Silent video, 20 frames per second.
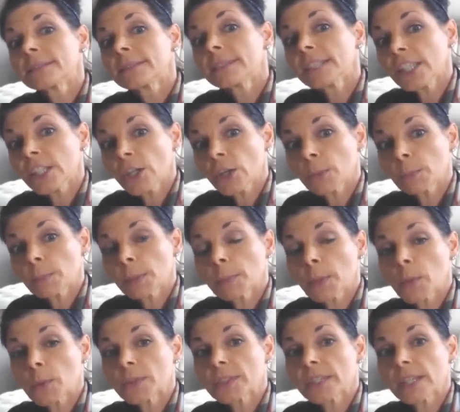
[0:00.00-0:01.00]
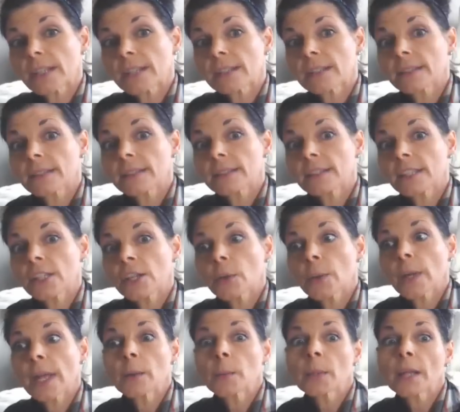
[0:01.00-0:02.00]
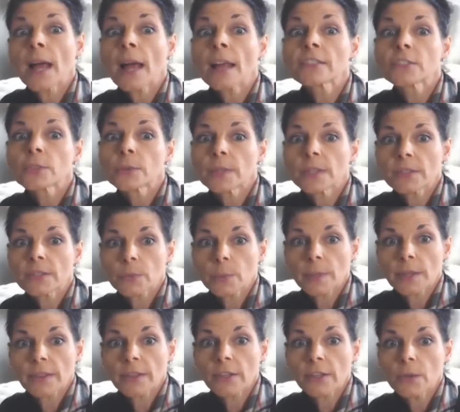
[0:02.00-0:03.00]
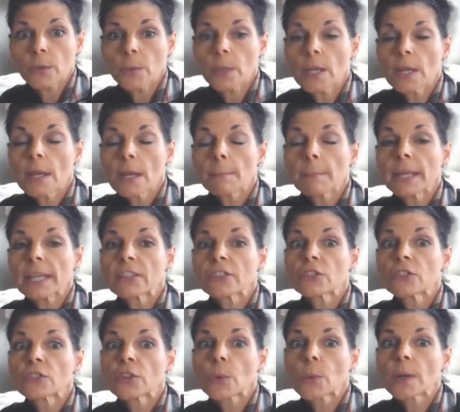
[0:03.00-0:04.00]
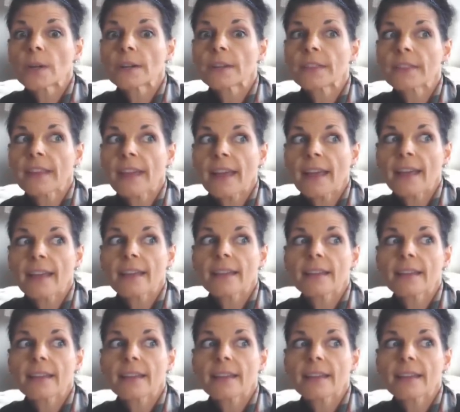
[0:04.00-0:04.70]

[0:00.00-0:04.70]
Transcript: you know, proposing, you know, hey, well, I'll do this with you. Make sure that,